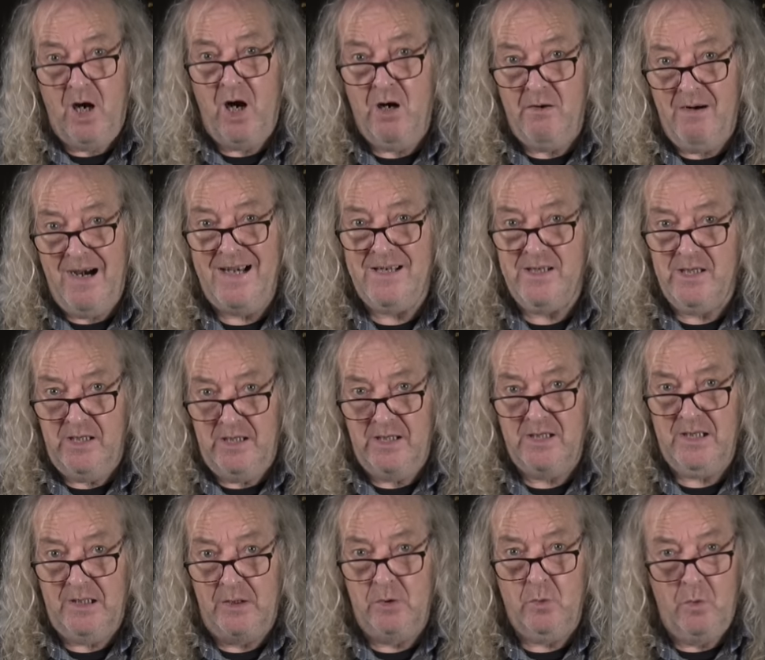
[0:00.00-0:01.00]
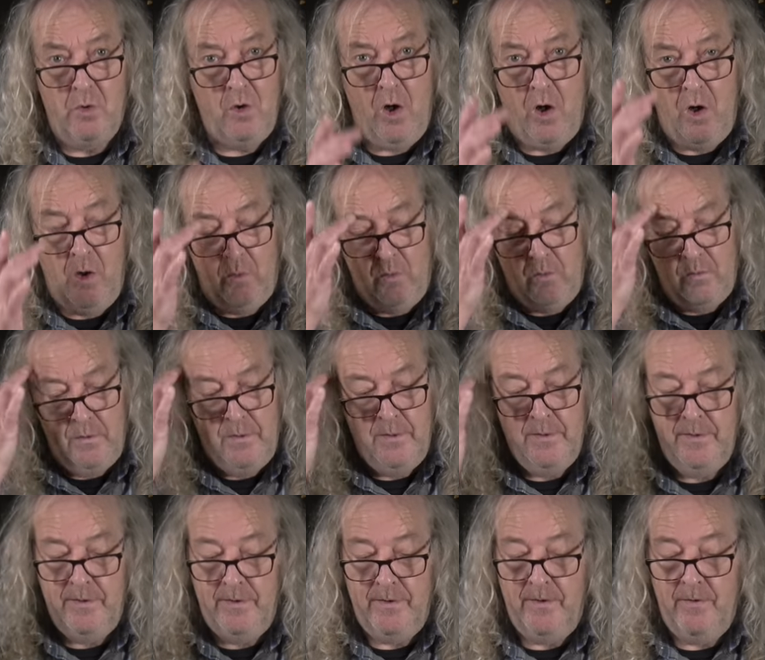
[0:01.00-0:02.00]
are actually single coil
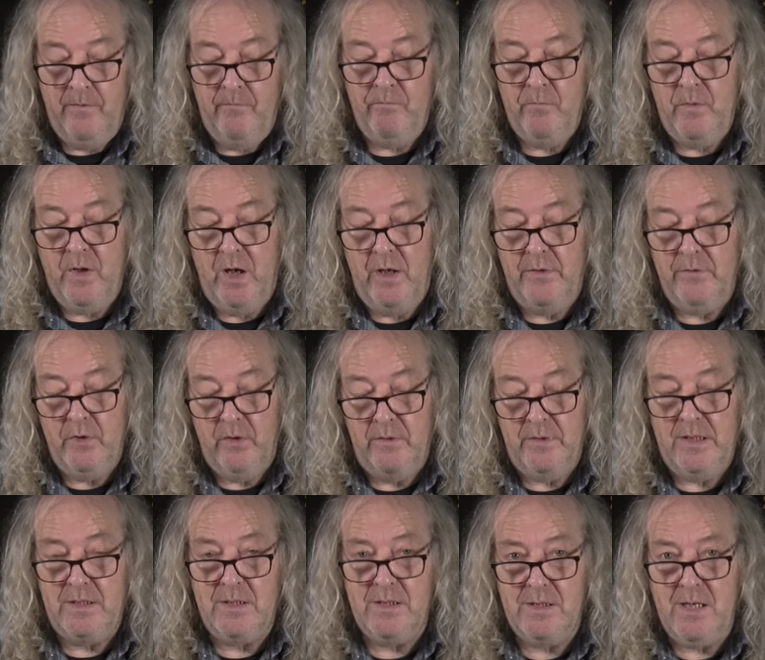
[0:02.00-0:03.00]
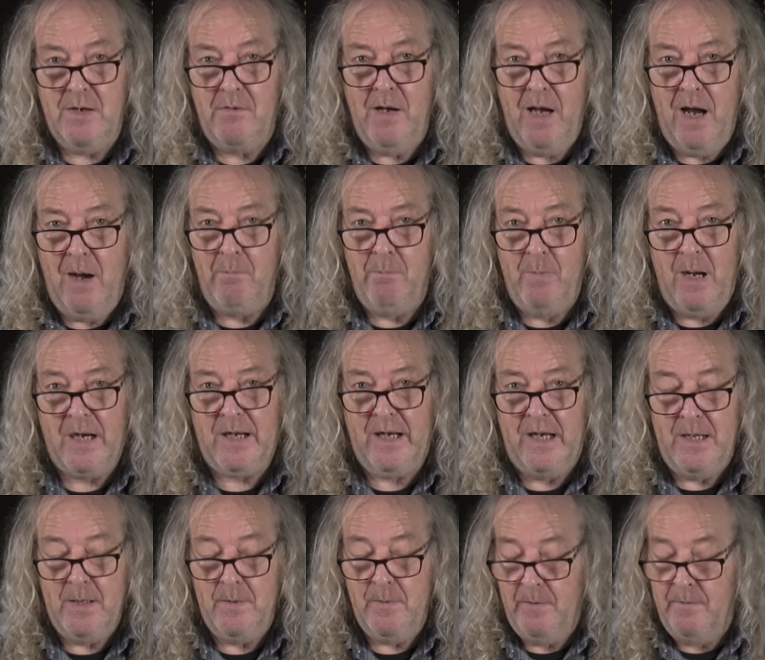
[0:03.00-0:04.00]
and not necessarily
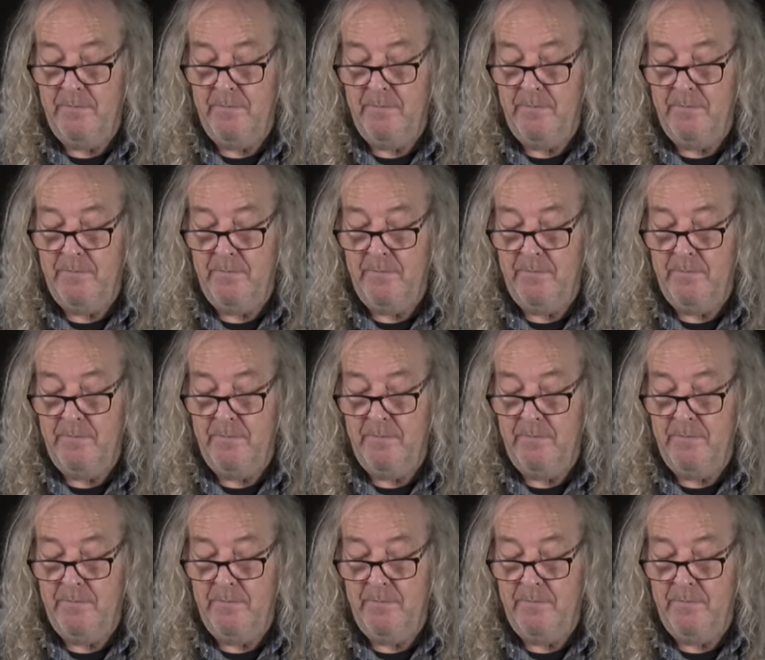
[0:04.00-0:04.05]
humbucking.